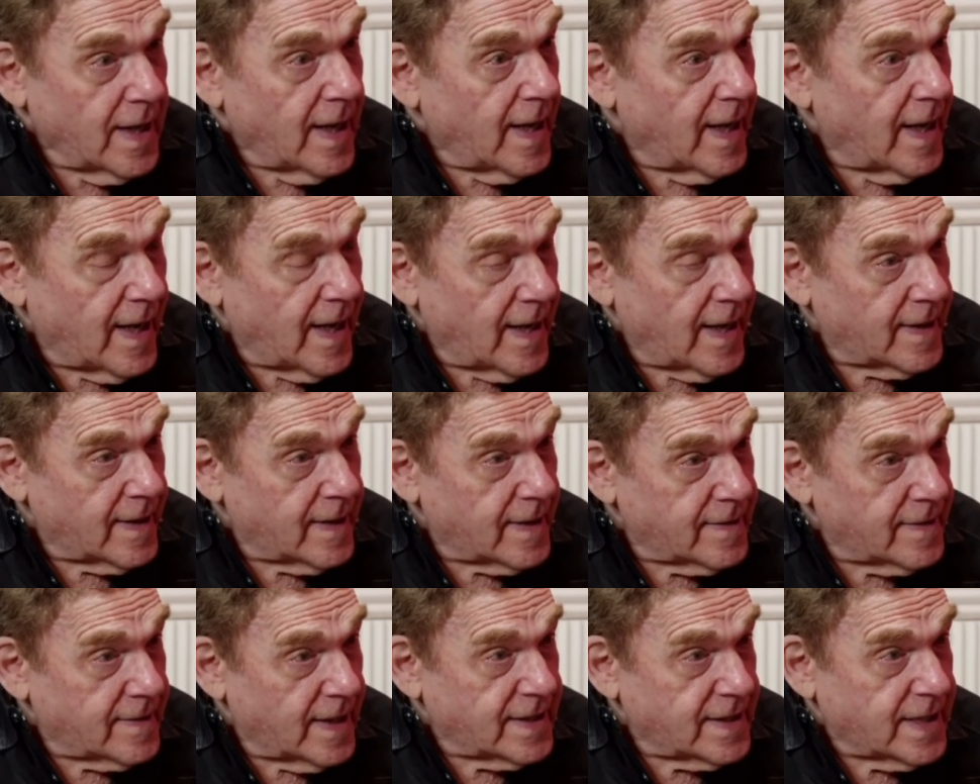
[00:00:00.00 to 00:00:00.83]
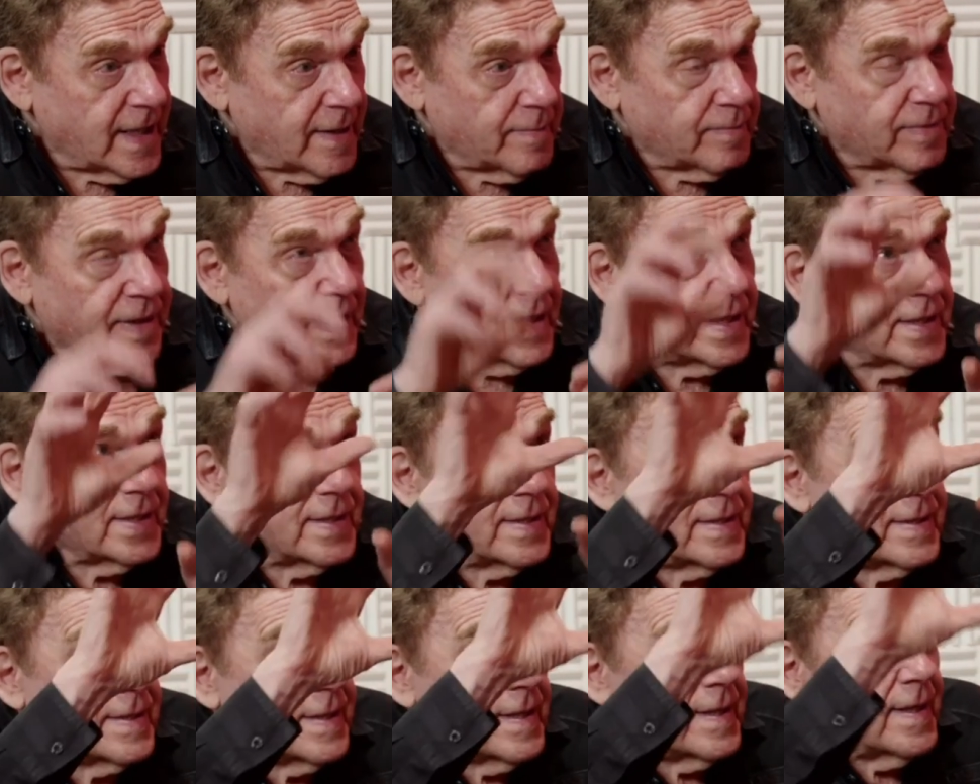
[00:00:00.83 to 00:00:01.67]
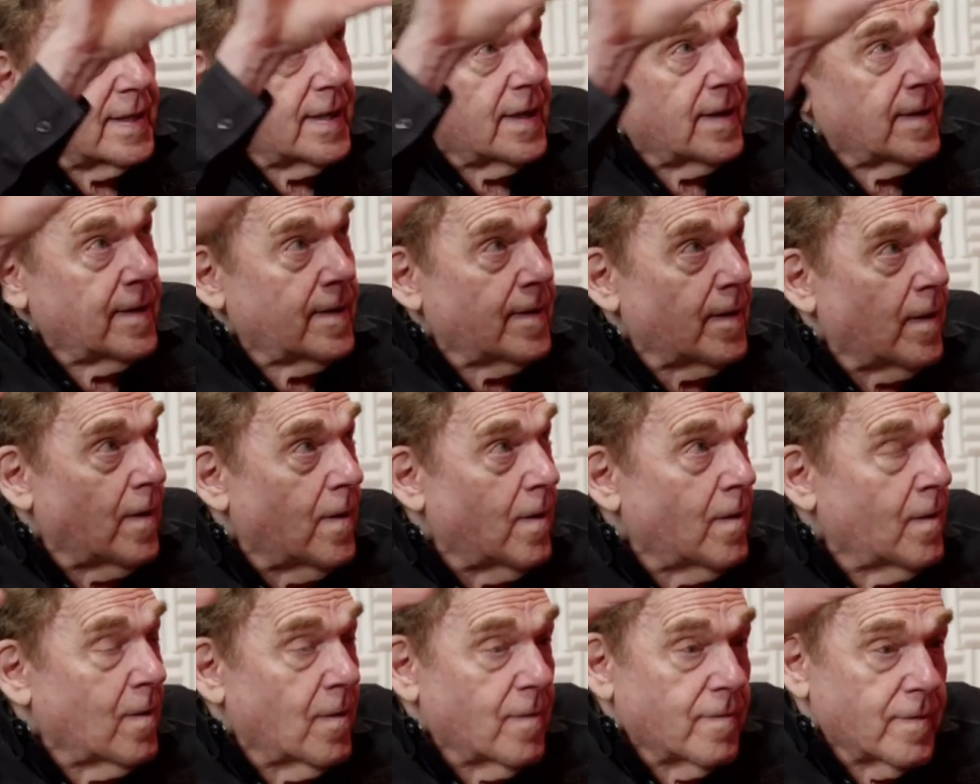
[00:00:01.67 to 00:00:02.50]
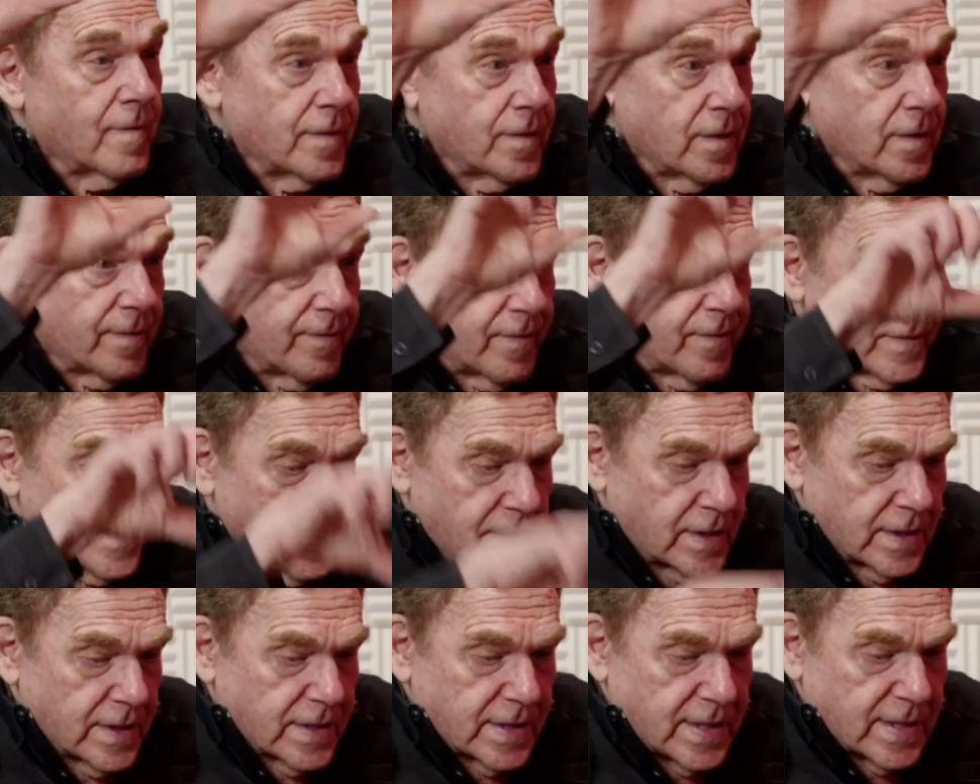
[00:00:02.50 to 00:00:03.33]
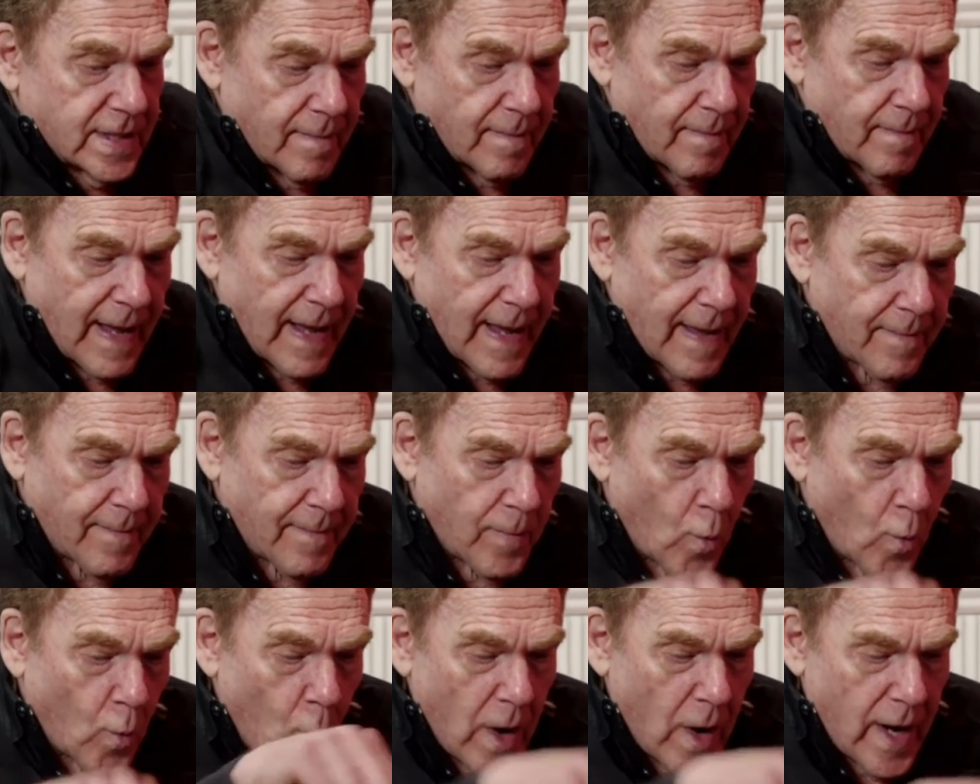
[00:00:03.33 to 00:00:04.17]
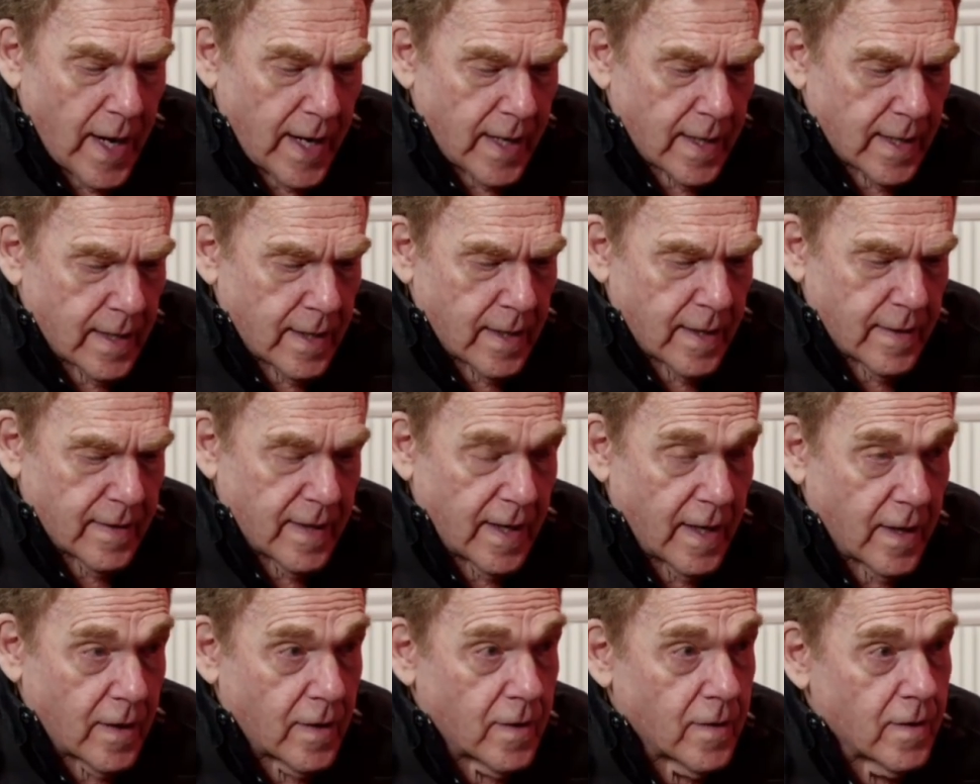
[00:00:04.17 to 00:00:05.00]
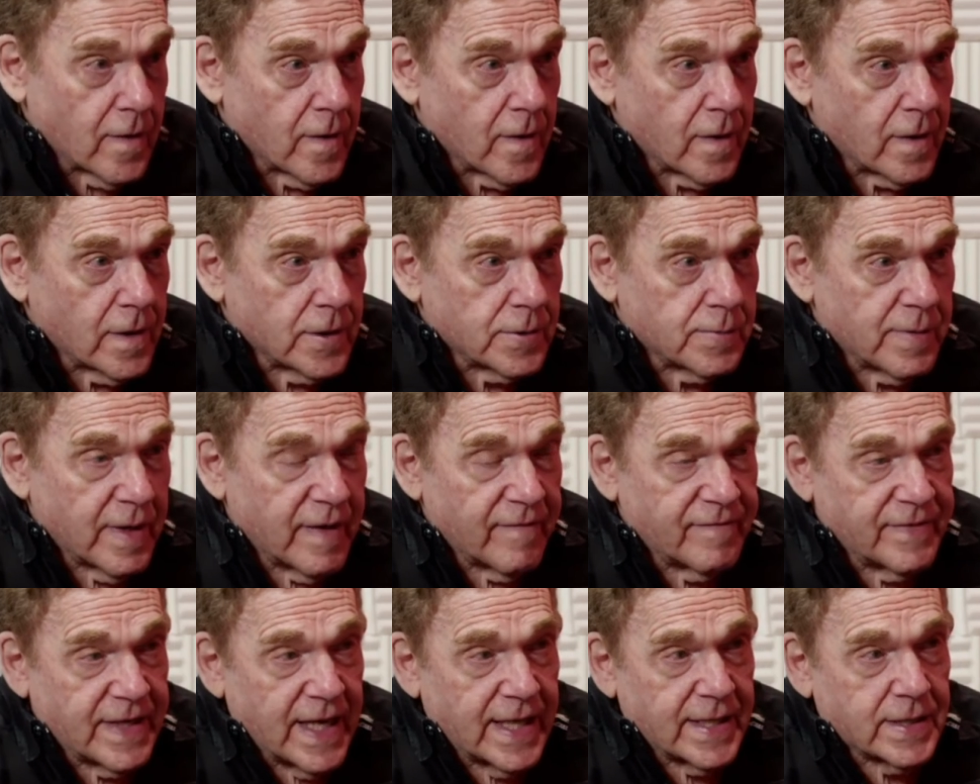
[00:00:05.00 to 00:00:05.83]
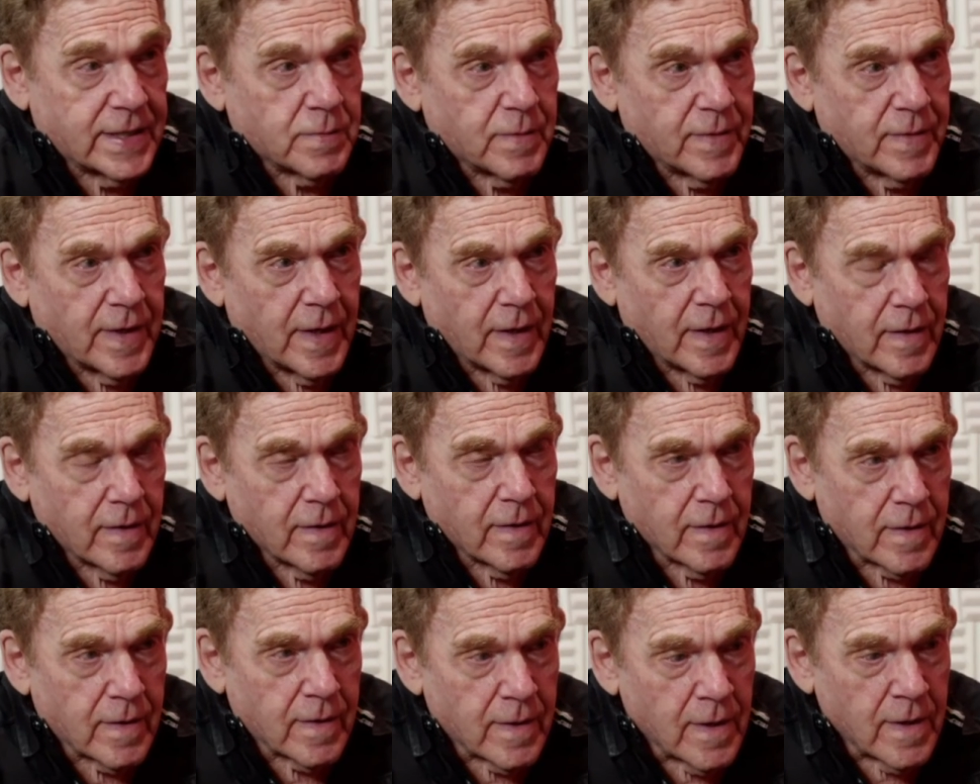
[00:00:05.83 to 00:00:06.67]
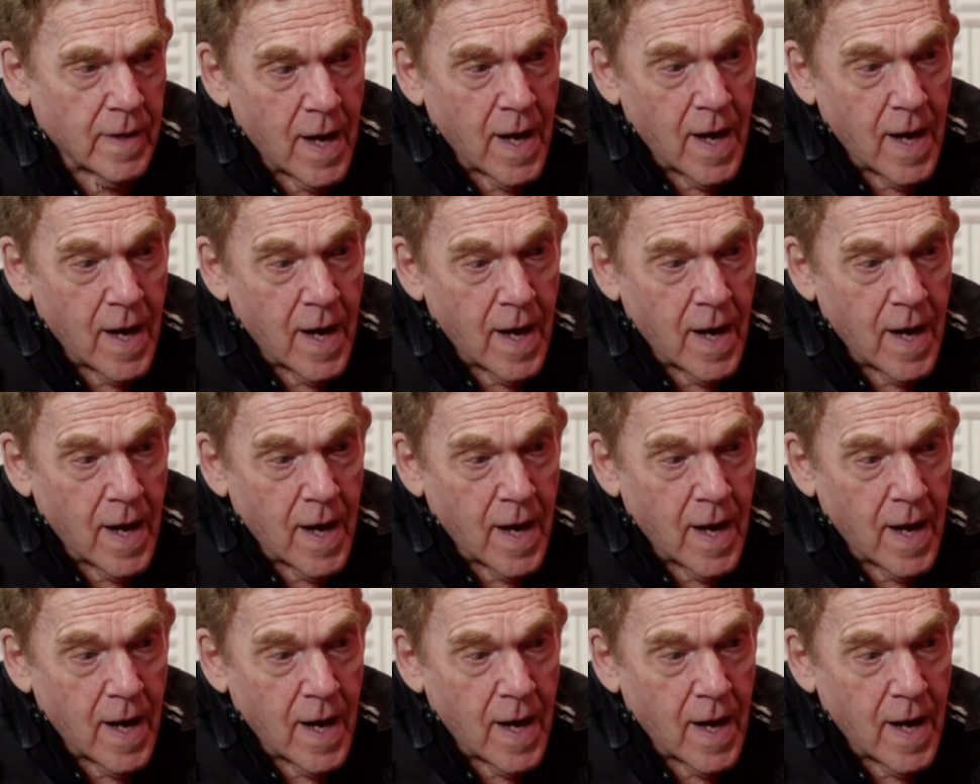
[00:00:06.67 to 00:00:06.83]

And they take place all over the universe. You can see a map when they occur, because we have dates when they occur.